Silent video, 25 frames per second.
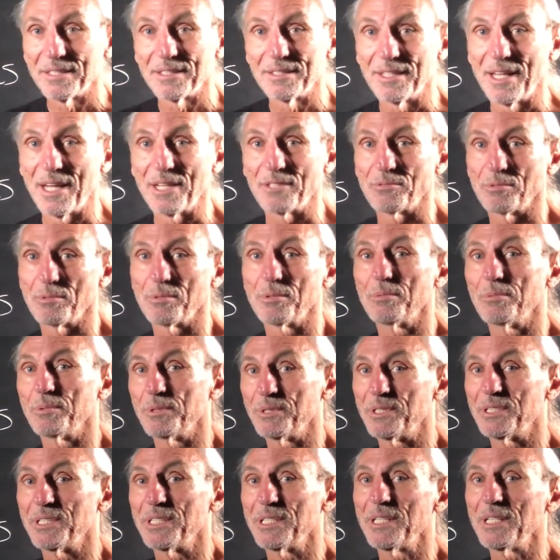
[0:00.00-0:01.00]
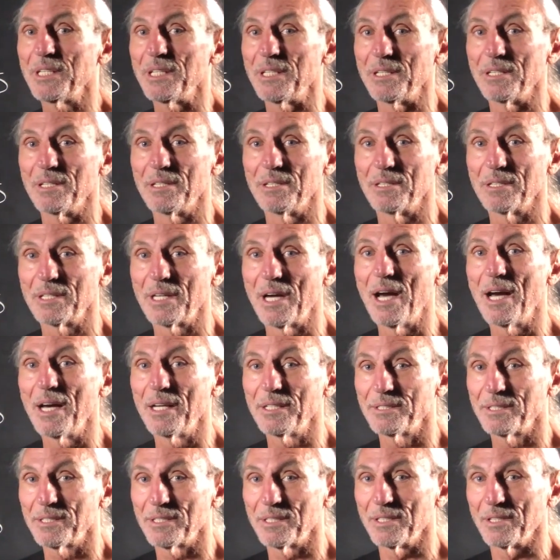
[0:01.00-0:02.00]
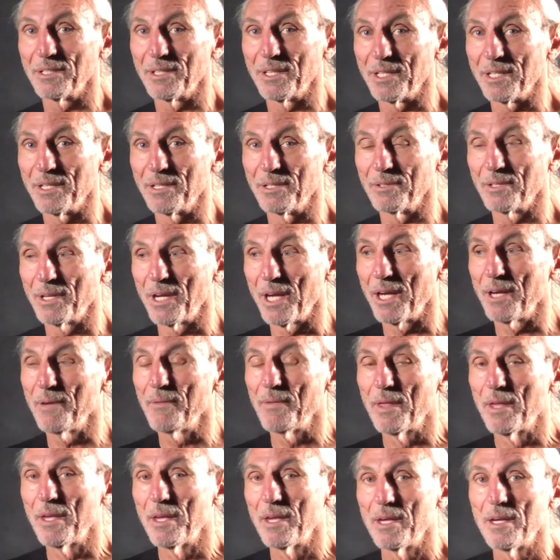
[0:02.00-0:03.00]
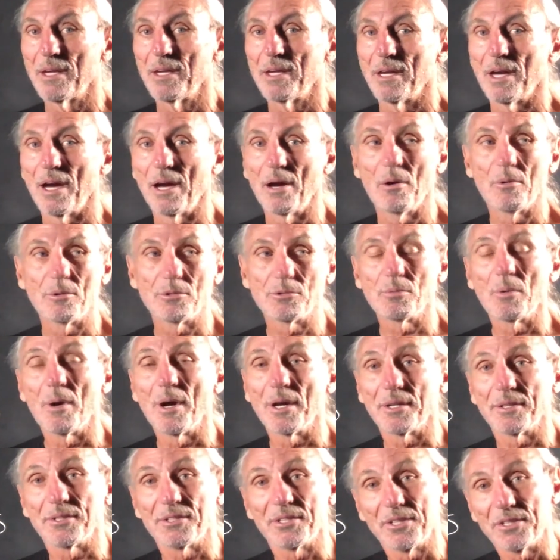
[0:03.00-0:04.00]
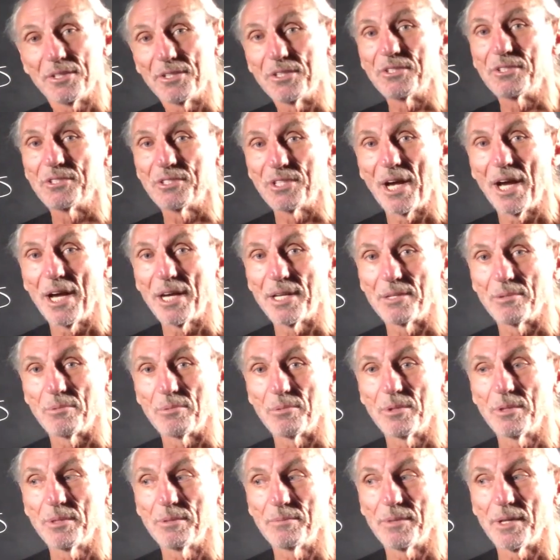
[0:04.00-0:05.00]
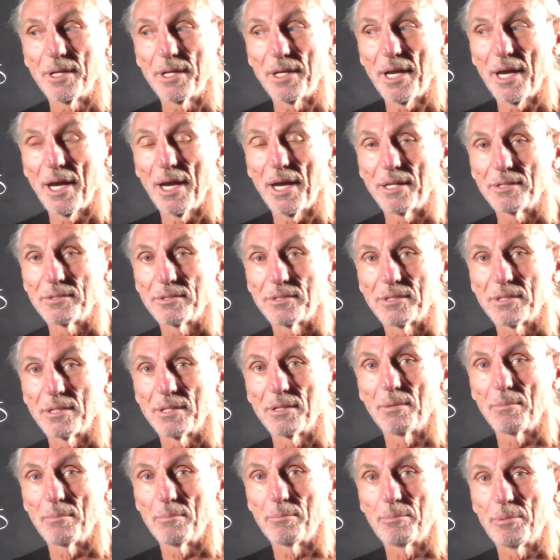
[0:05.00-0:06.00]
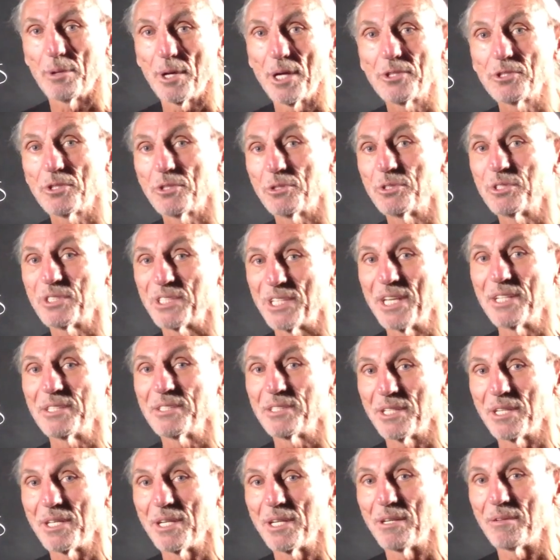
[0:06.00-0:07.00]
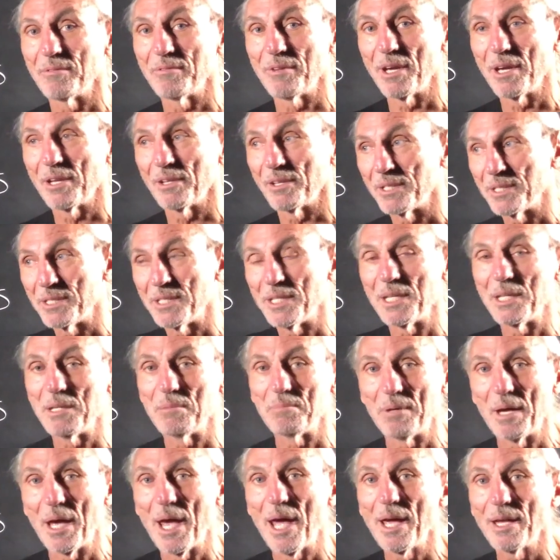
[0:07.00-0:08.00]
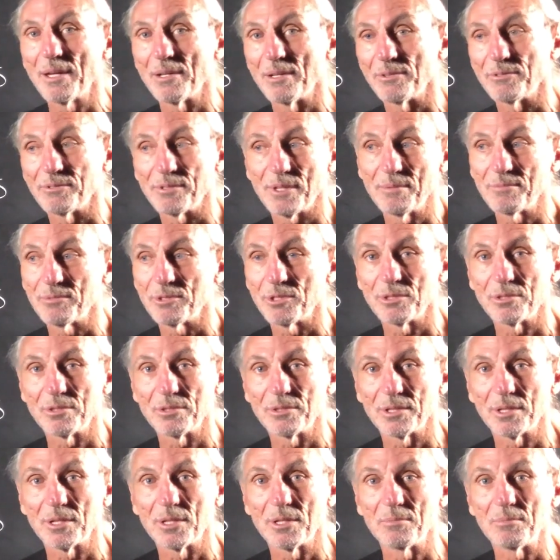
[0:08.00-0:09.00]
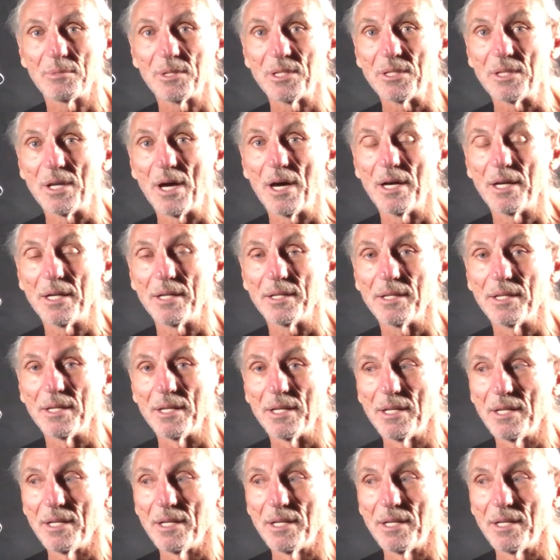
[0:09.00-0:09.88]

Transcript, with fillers: that's what it would see constantly, okay? I always wanted to design a room that has pressure sensitive LED panels. I'm sure it can be done